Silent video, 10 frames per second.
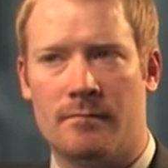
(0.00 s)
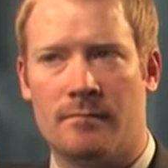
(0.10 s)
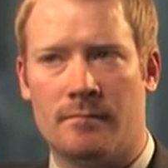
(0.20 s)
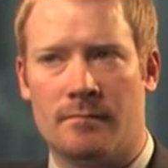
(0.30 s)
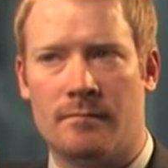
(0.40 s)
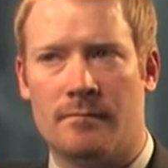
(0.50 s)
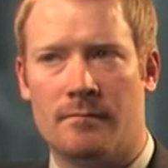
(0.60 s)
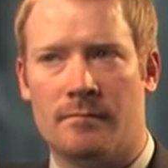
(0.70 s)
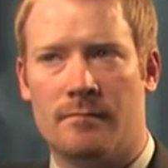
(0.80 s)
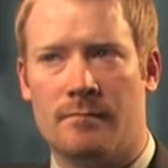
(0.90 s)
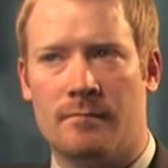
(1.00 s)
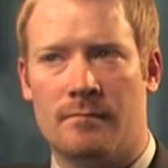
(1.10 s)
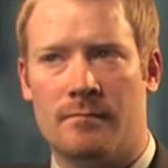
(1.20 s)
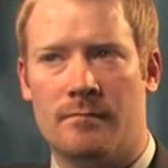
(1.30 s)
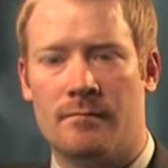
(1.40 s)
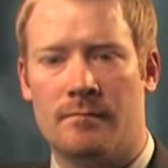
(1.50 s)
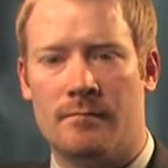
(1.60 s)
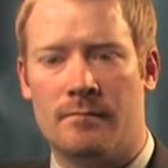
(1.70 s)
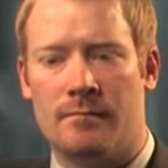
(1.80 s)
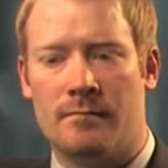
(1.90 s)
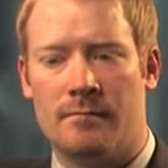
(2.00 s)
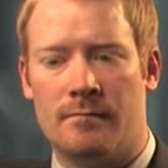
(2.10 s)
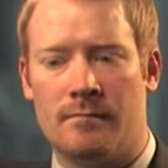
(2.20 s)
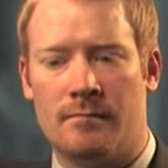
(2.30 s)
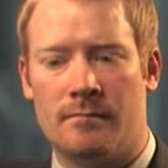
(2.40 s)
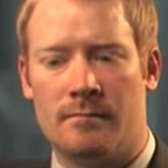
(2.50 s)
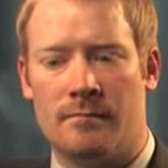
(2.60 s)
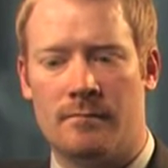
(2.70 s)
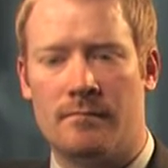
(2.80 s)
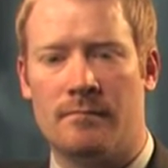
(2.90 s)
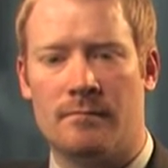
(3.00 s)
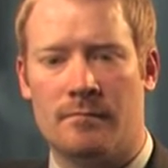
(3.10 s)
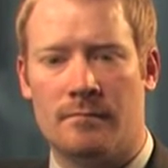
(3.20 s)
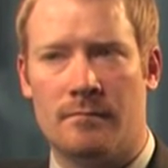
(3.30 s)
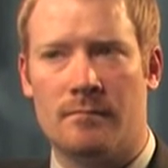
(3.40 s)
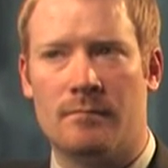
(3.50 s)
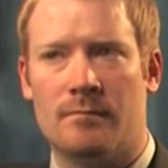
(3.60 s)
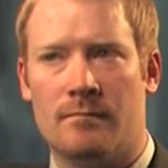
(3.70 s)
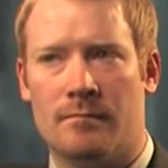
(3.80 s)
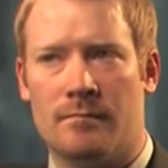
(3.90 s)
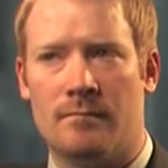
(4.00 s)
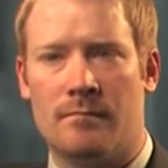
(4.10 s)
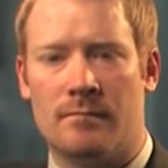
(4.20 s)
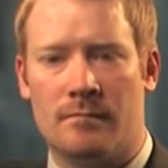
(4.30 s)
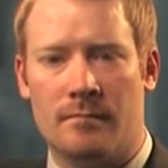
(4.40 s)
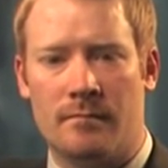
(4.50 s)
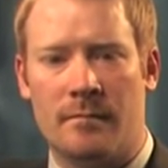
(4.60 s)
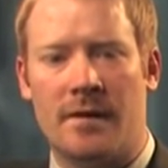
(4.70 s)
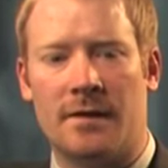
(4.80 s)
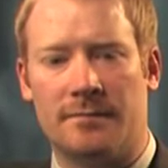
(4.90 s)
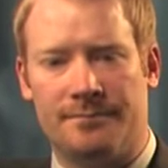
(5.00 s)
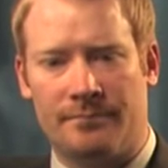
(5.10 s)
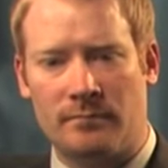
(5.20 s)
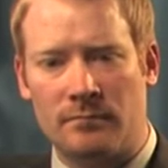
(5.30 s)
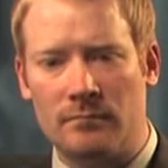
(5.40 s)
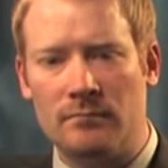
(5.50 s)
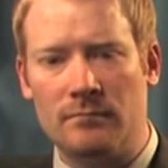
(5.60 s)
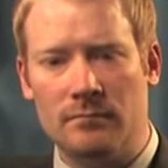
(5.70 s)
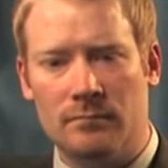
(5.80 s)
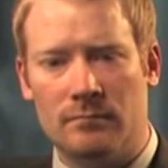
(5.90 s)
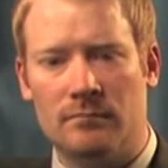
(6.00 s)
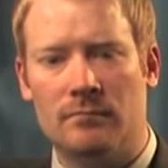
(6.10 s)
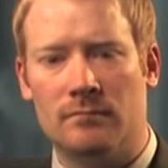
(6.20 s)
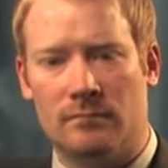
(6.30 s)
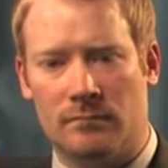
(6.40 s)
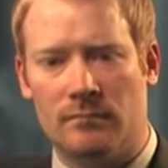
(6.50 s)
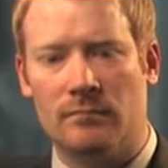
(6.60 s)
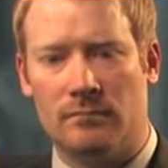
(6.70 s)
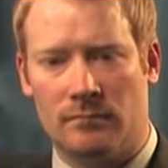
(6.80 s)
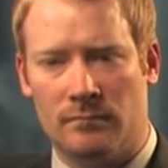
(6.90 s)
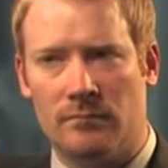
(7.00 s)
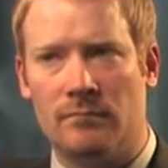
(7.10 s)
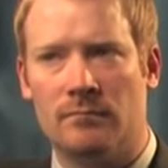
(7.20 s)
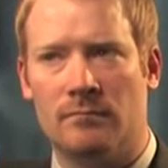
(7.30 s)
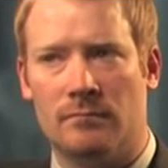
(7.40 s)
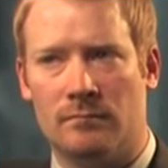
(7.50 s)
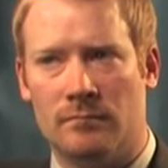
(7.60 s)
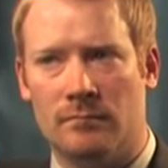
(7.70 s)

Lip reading: [no speech]